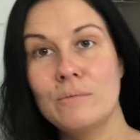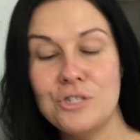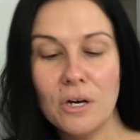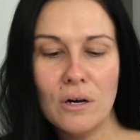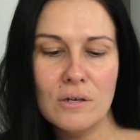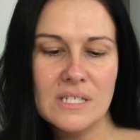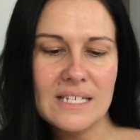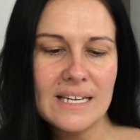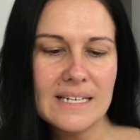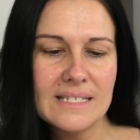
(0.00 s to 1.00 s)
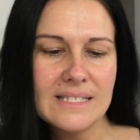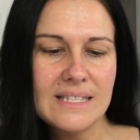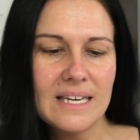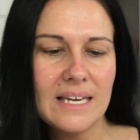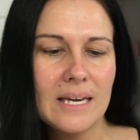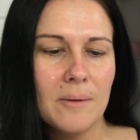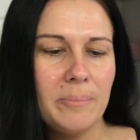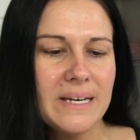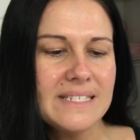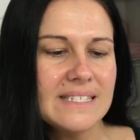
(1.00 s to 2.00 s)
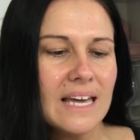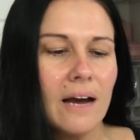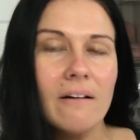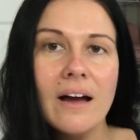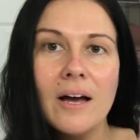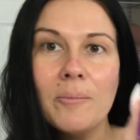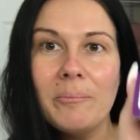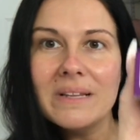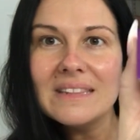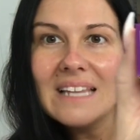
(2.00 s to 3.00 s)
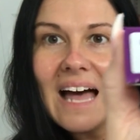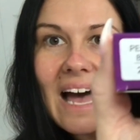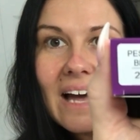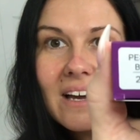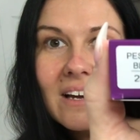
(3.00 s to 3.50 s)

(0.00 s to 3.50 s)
chose is the Pescara Black.